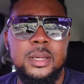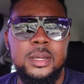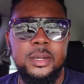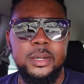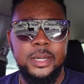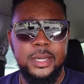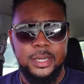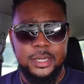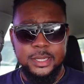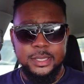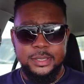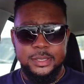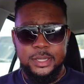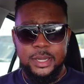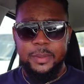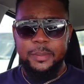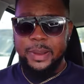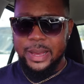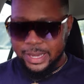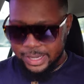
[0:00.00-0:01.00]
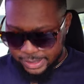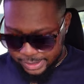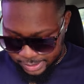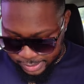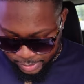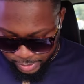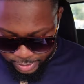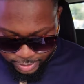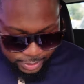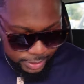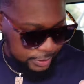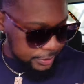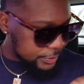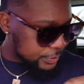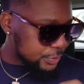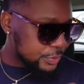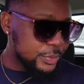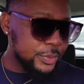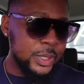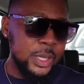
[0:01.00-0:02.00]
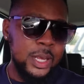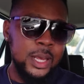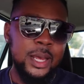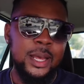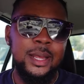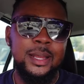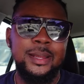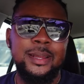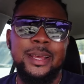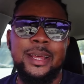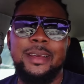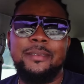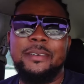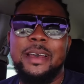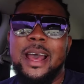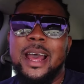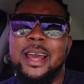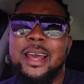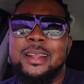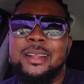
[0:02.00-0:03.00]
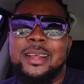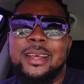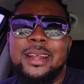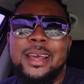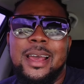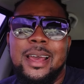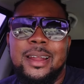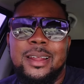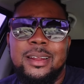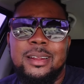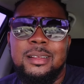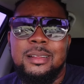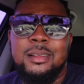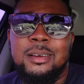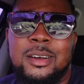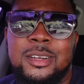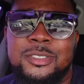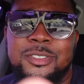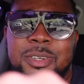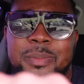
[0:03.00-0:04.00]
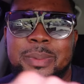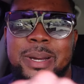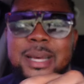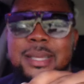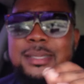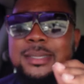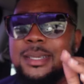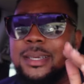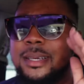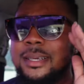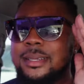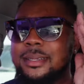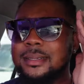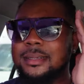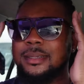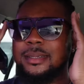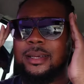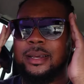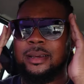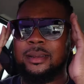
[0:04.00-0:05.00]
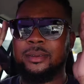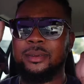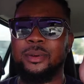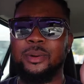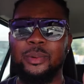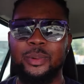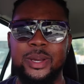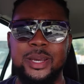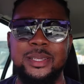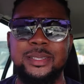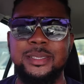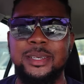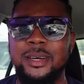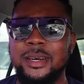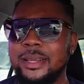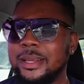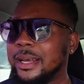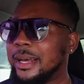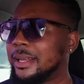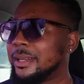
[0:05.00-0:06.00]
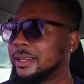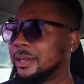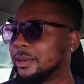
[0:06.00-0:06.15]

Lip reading: Alright guys, so I'm back in the car. They didn't have any laundry baskets. I don't know why I thought that